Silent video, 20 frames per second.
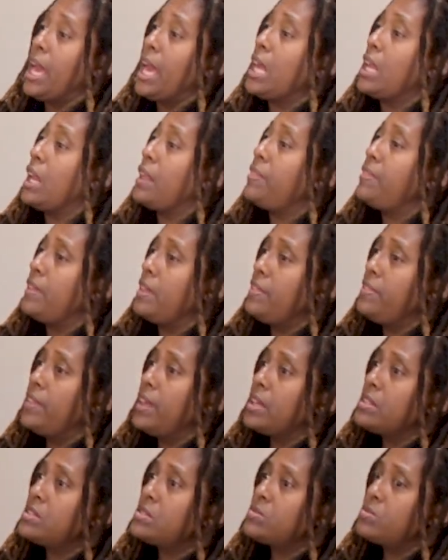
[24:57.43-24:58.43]
And I think
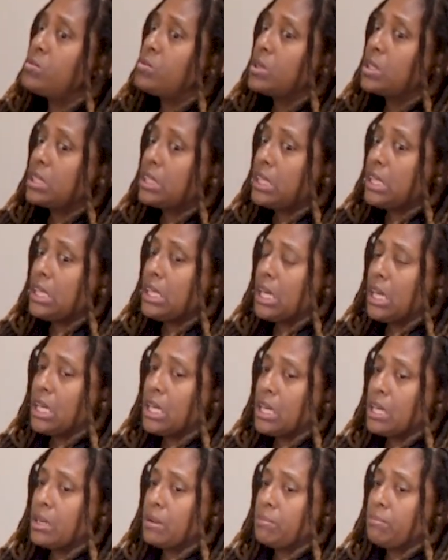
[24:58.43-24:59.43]
that's really,
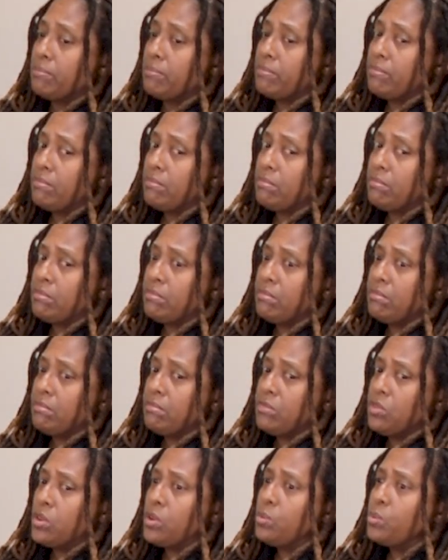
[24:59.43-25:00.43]

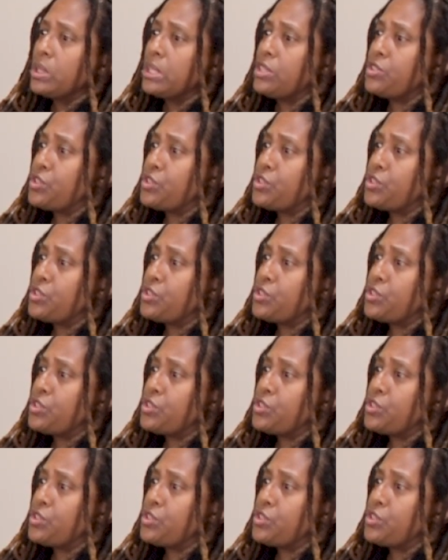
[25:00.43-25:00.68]
you can really